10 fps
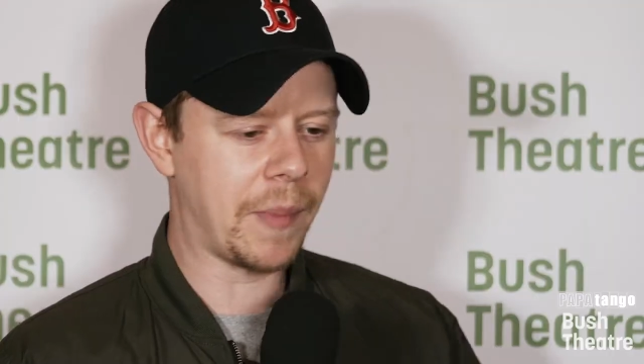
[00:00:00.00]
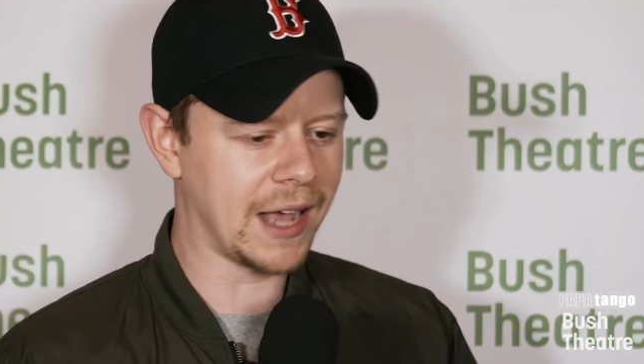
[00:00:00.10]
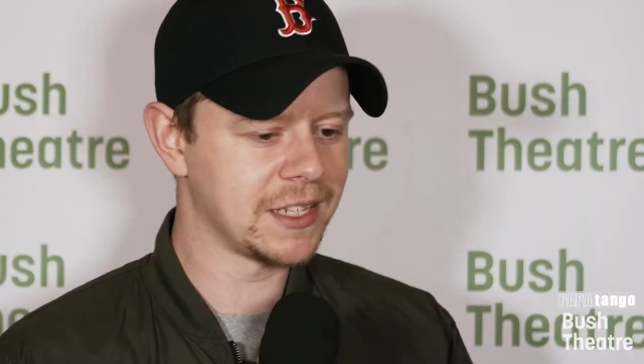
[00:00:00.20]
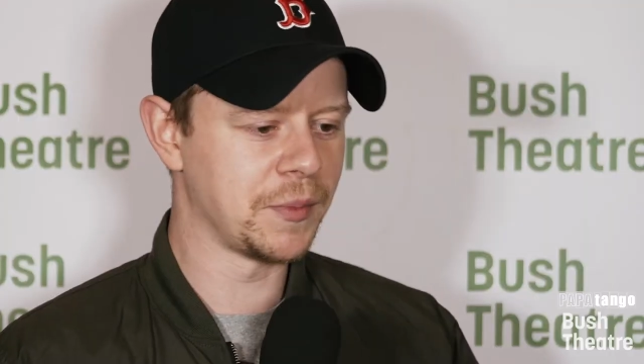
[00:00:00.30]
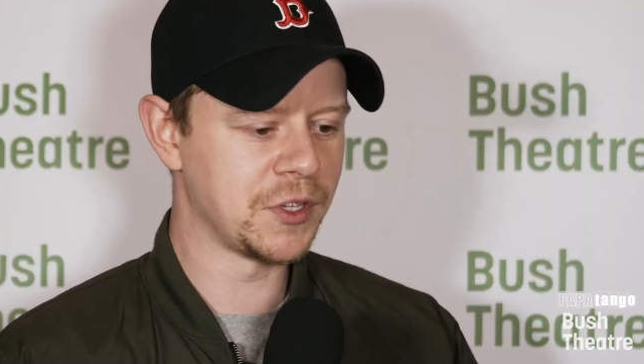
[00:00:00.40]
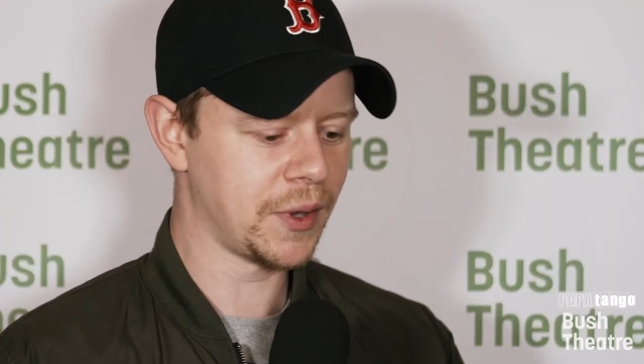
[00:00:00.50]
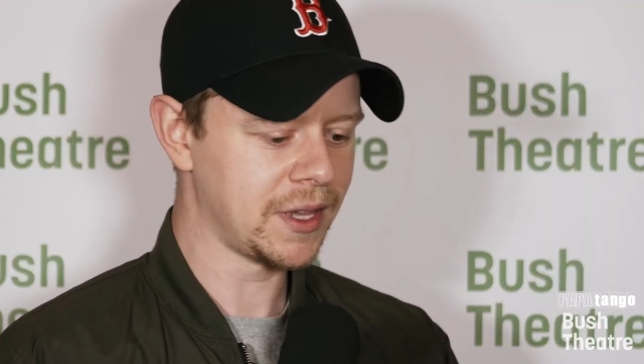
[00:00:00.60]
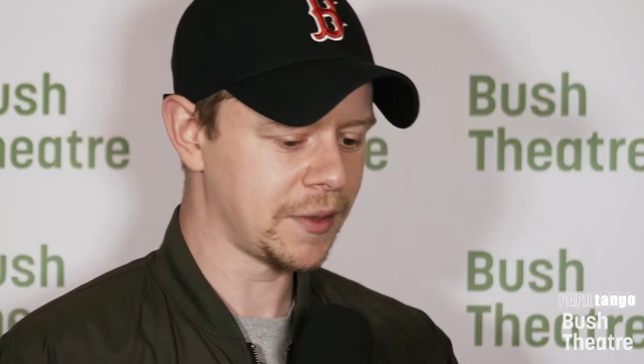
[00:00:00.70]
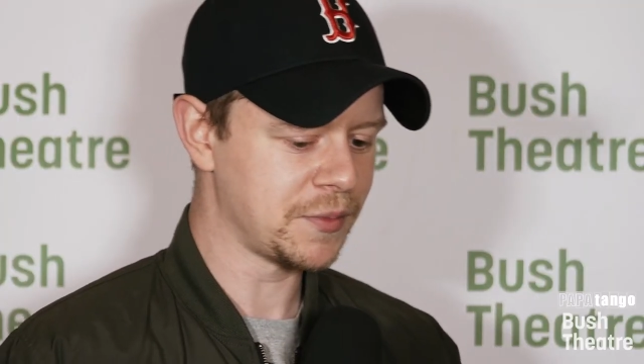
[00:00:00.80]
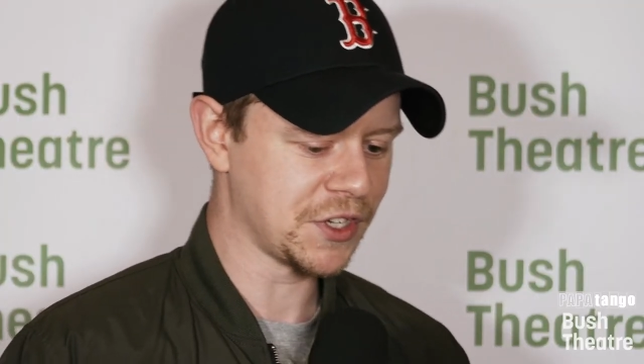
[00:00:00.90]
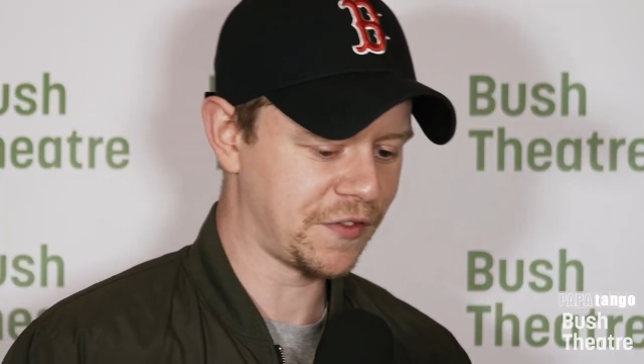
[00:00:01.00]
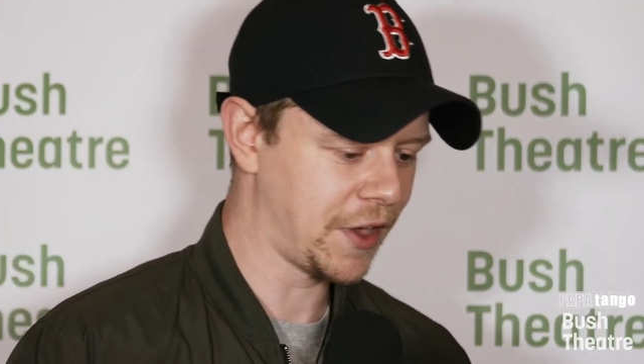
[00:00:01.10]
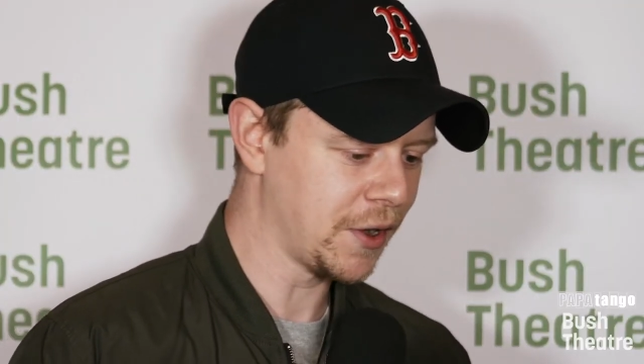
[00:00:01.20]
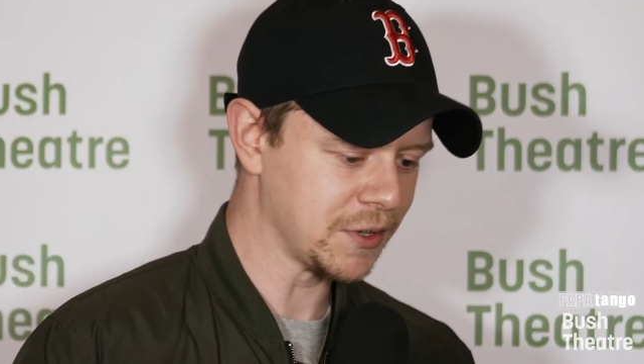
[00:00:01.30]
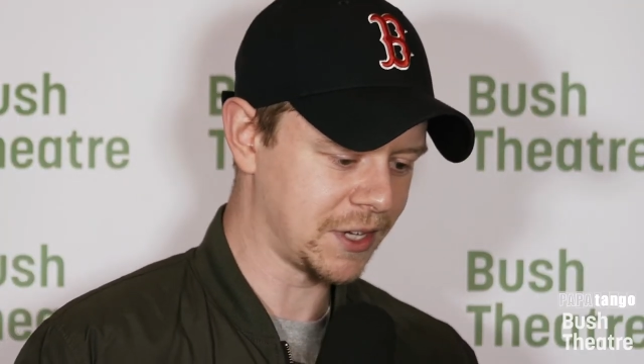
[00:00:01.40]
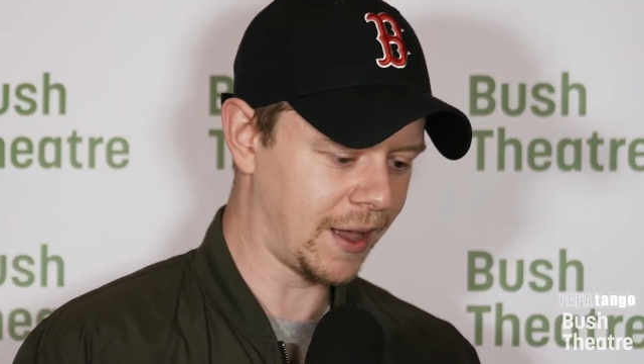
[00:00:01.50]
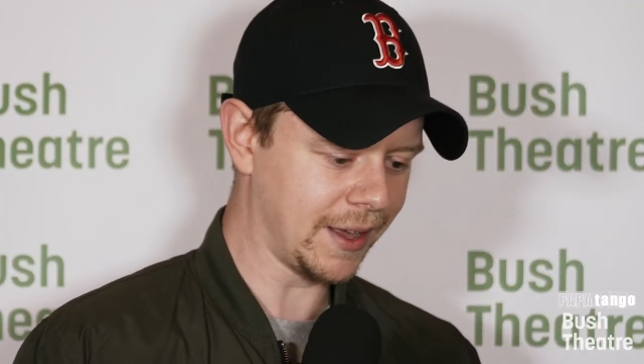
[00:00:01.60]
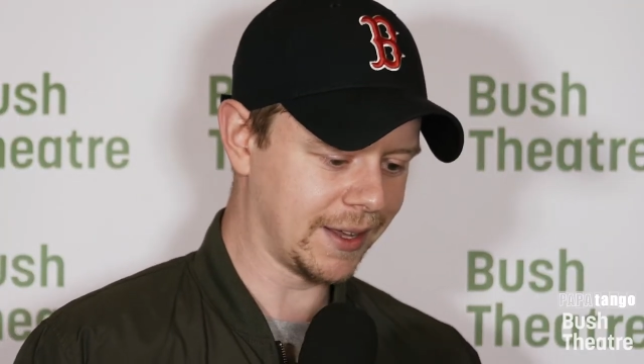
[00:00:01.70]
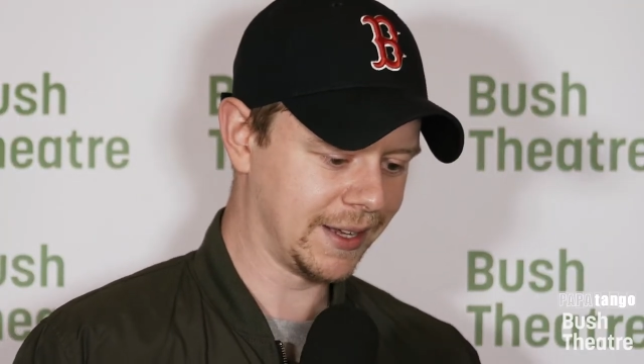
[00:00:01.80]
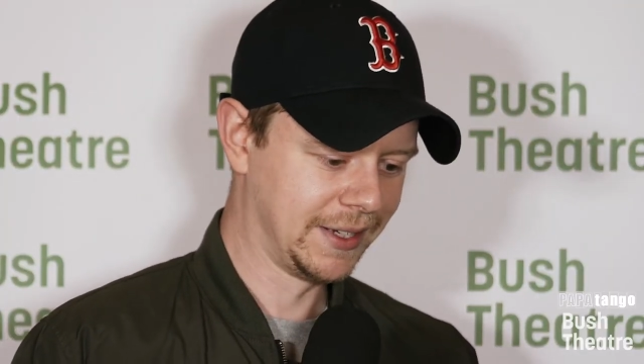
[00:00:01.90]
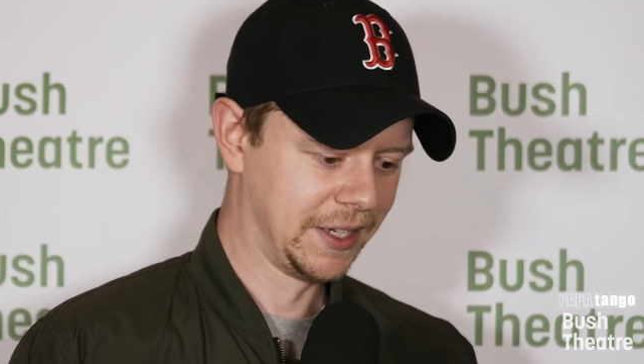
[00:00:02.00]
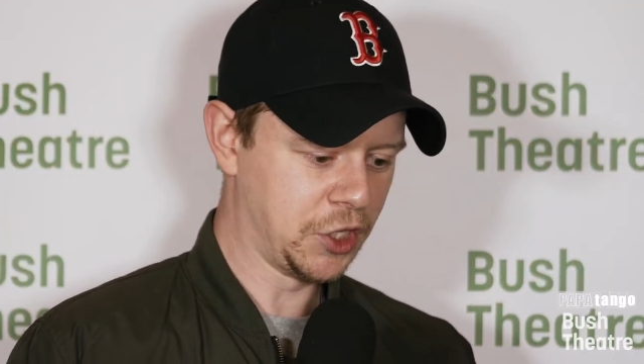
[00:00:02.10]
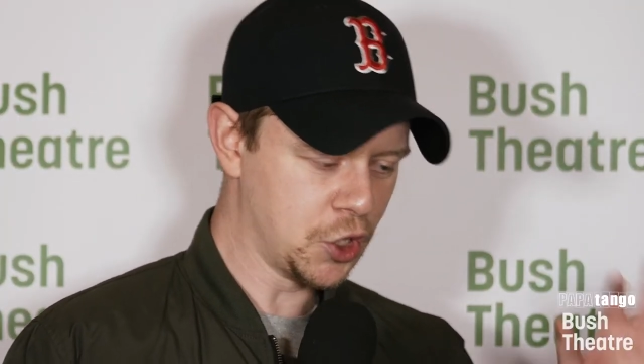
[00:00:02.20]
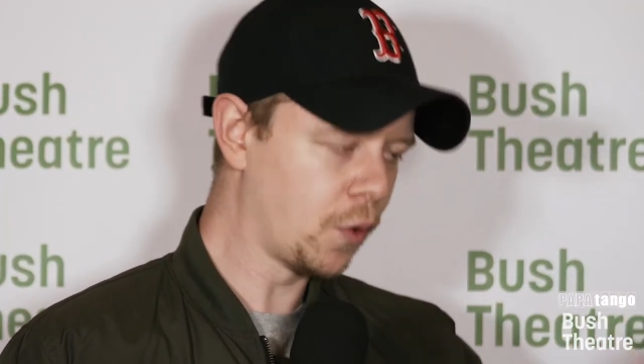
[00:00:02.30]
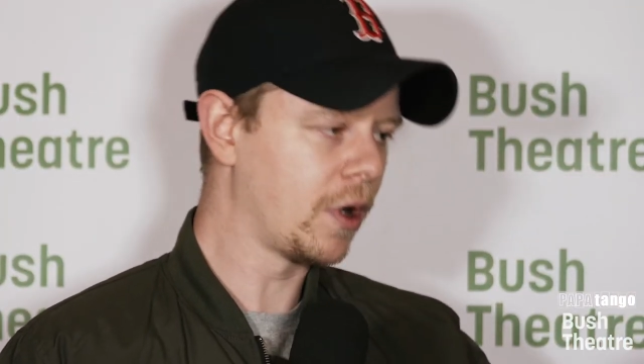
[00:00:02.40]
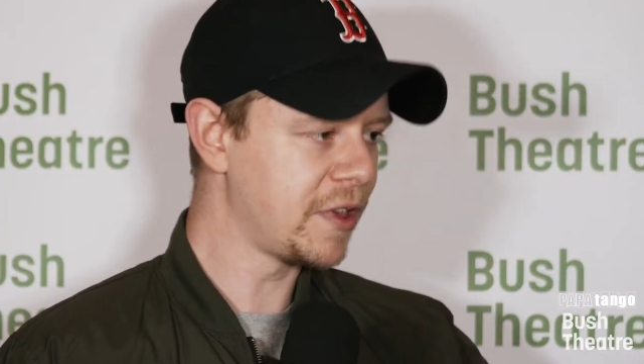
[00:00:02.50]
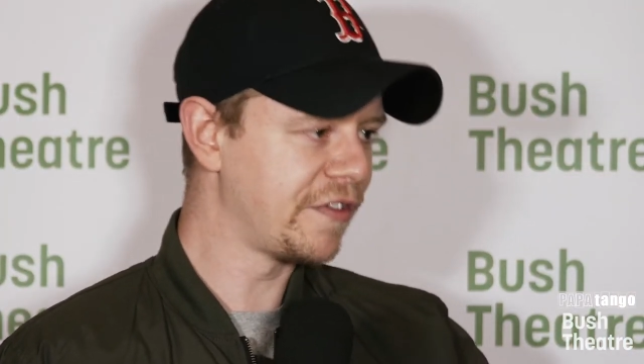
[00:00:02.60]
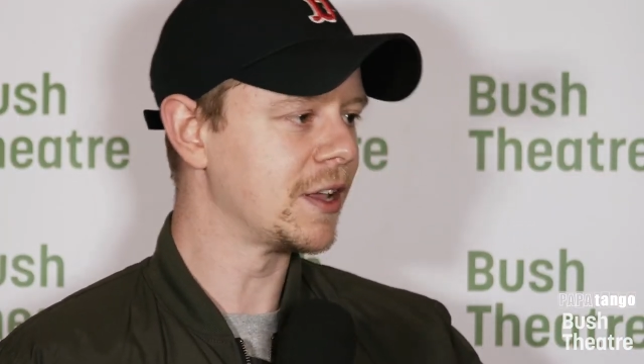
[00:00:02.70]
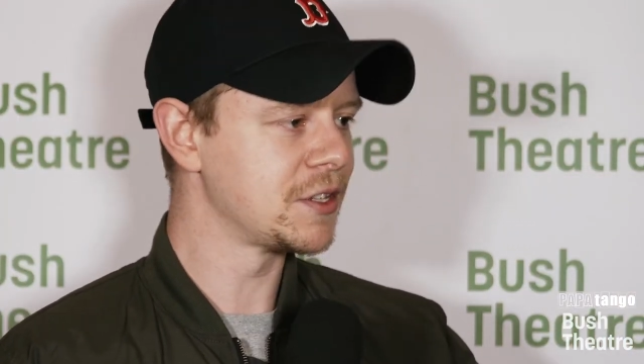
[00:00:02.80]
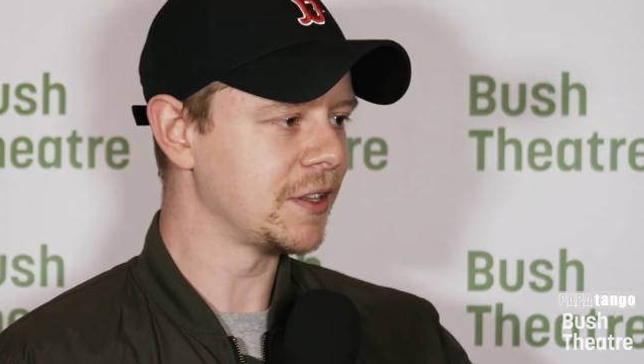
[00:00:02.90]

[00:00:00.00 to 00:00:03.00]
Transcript: patter between them just feels like you want to be friends